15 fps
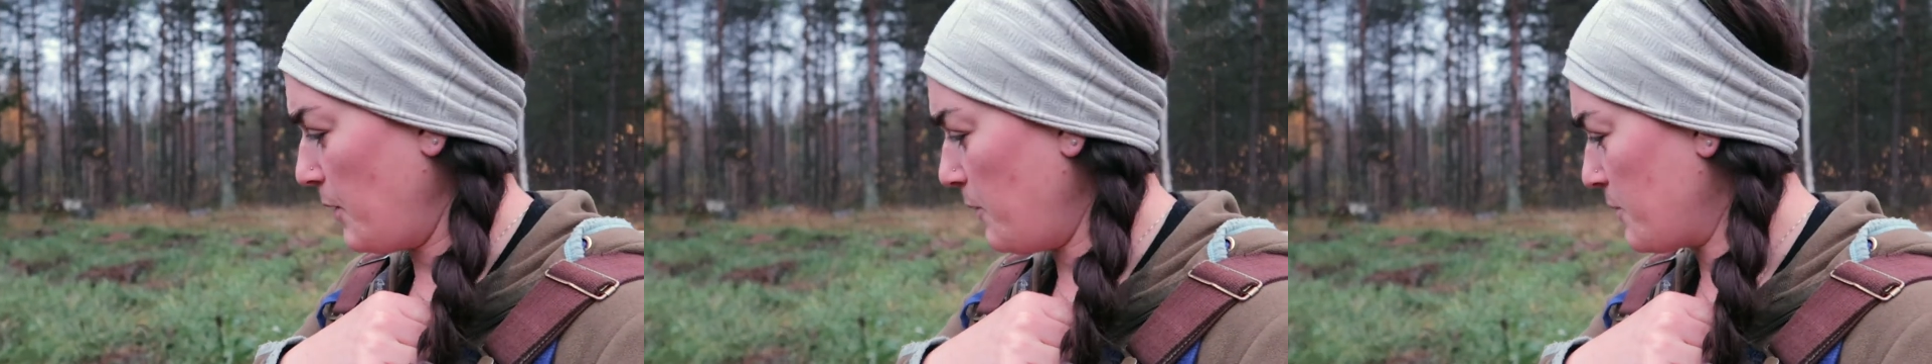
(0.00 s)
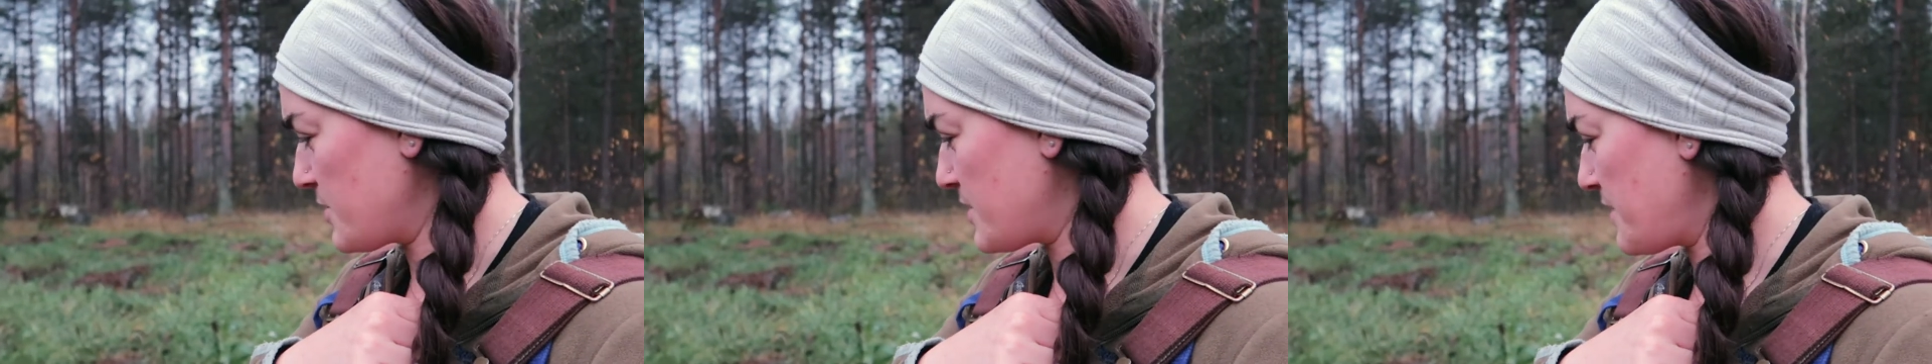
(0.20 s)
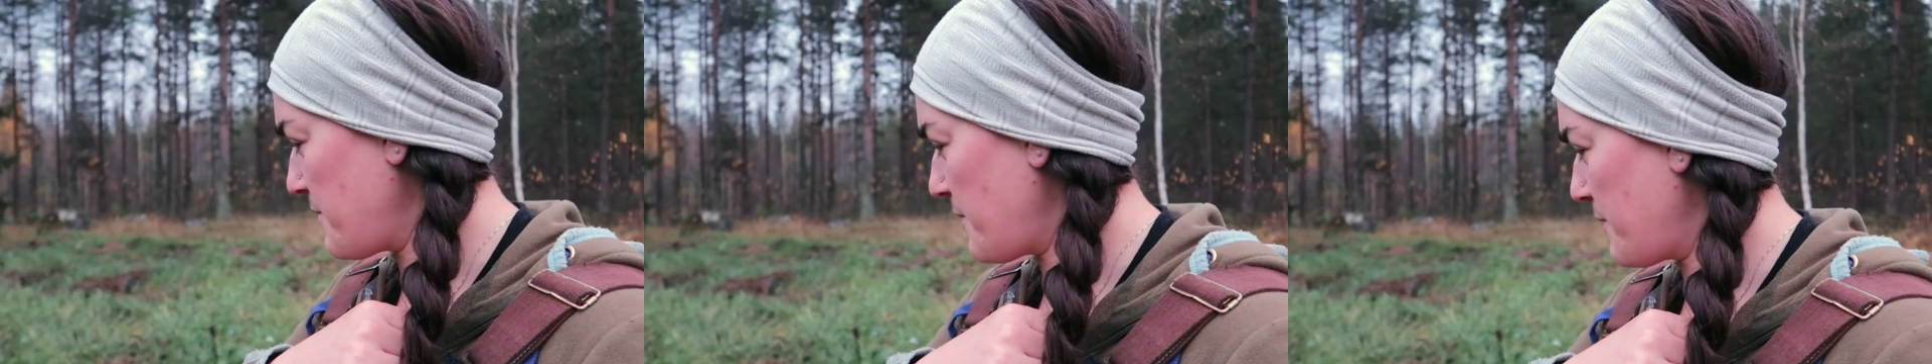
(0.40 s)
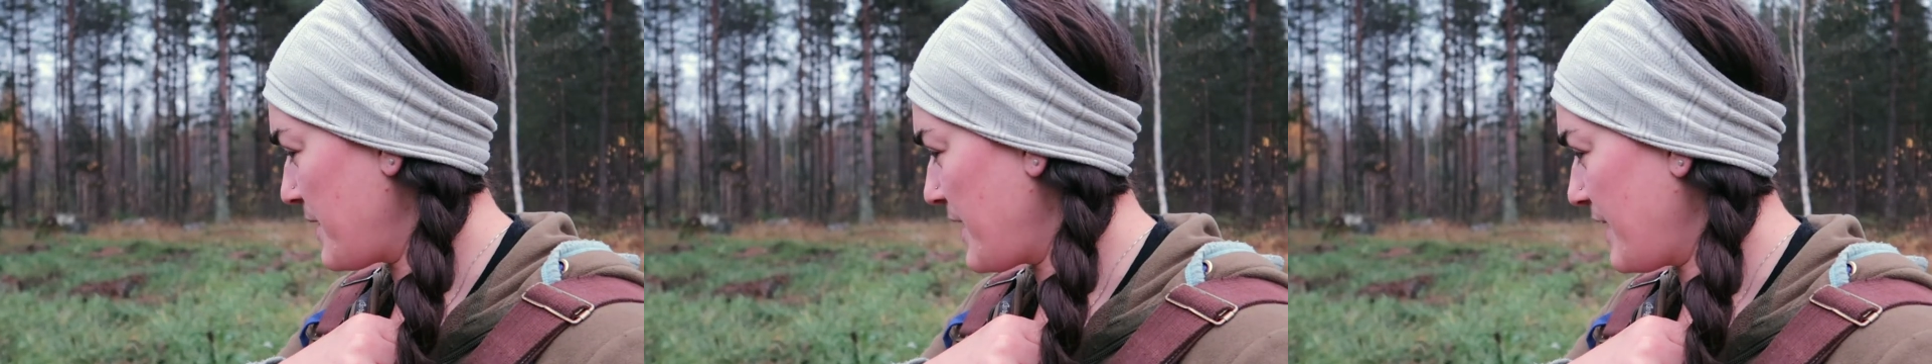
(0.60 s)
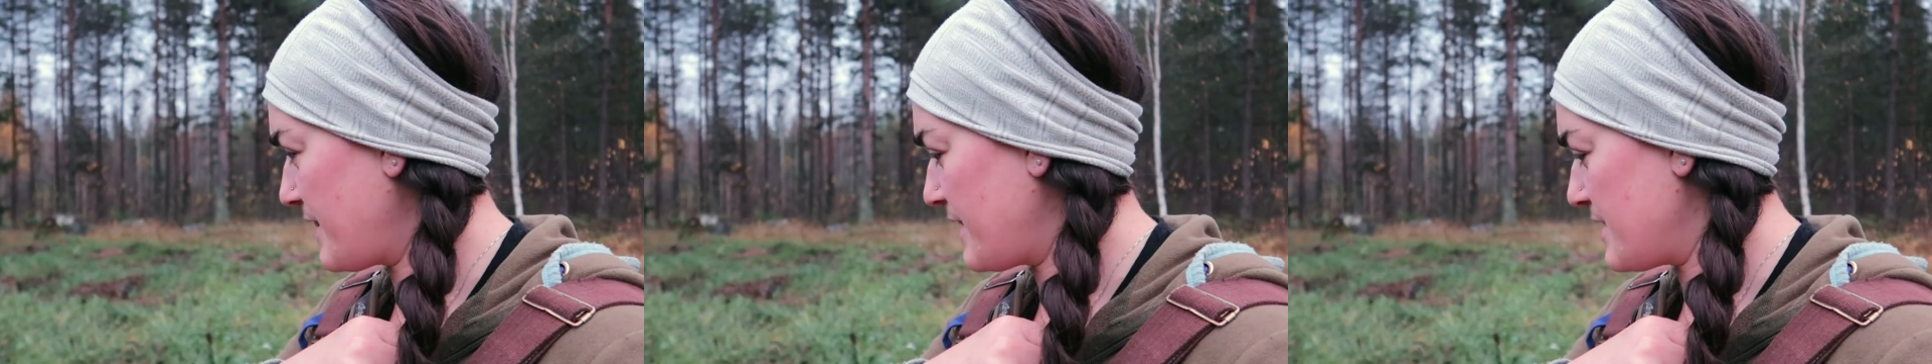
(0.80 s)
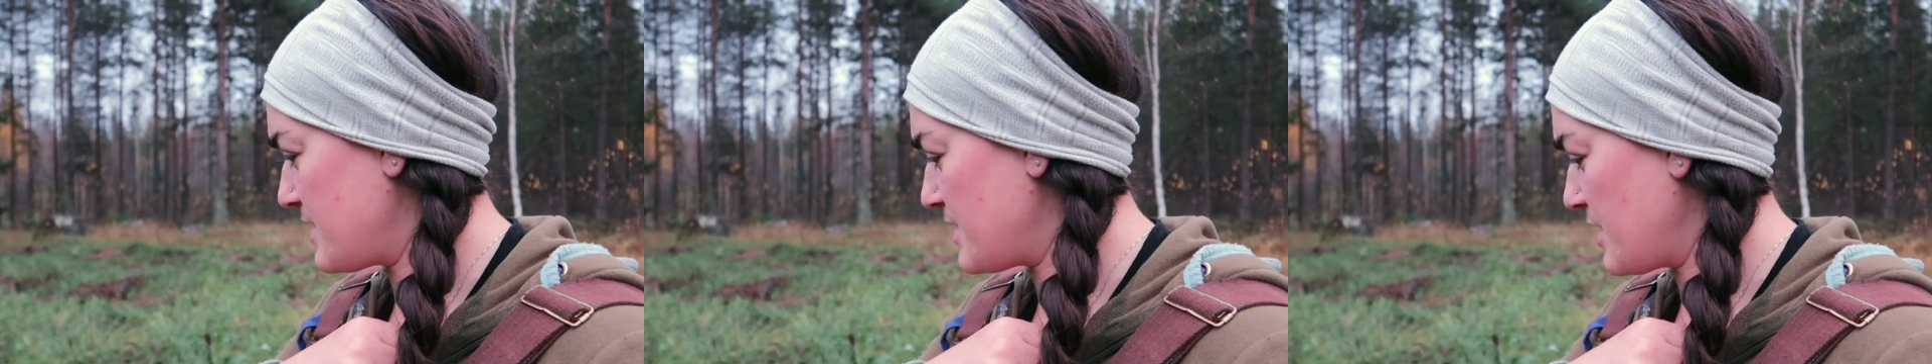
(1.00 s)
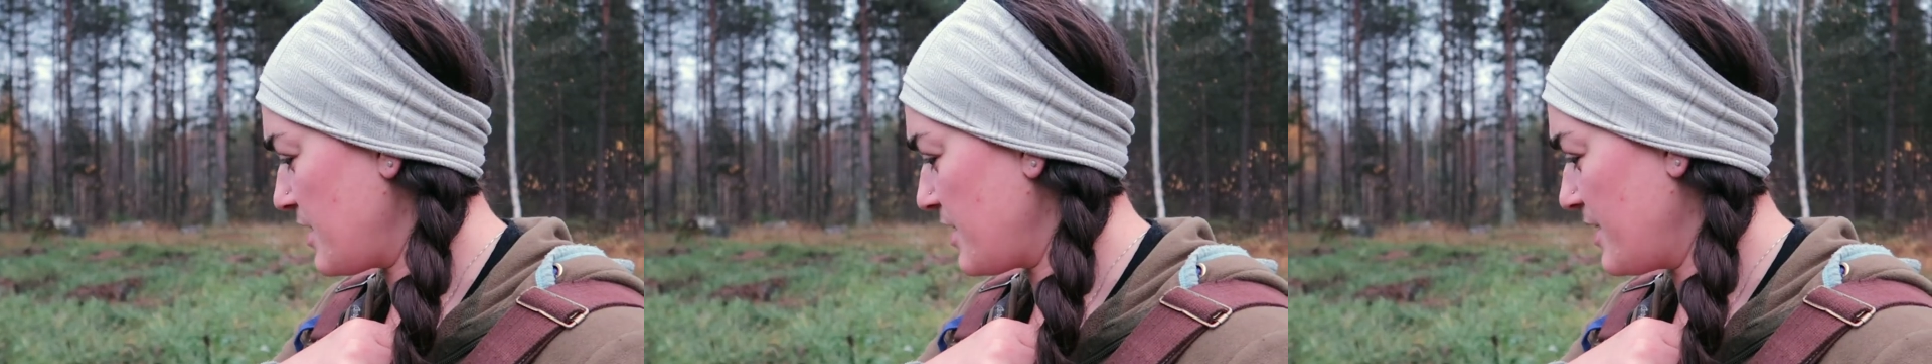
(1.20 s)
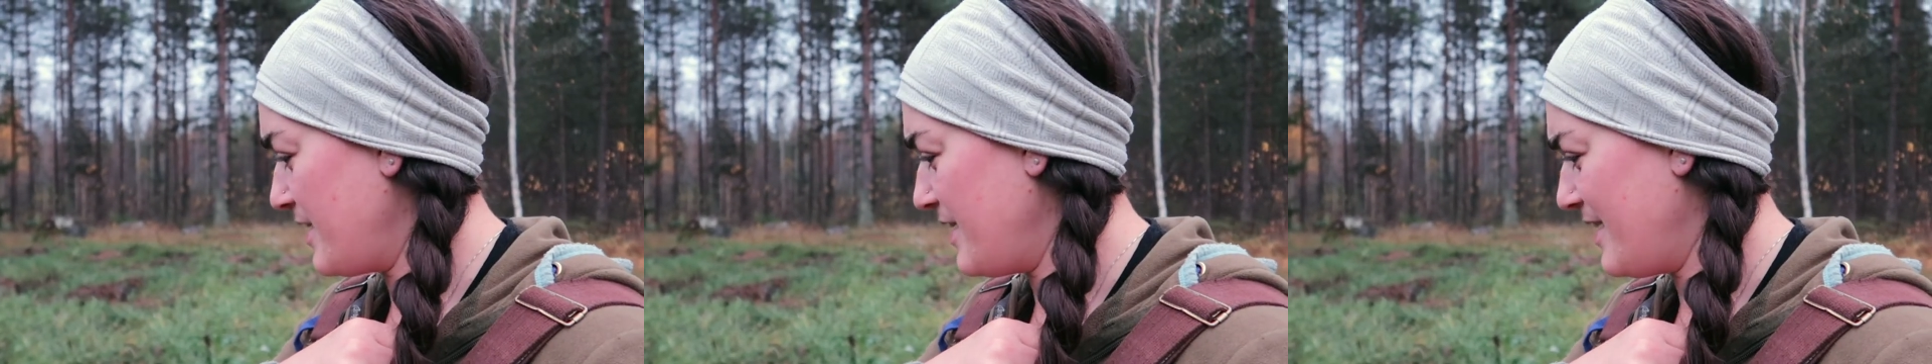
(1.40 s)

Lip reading: We'll see what we get this year.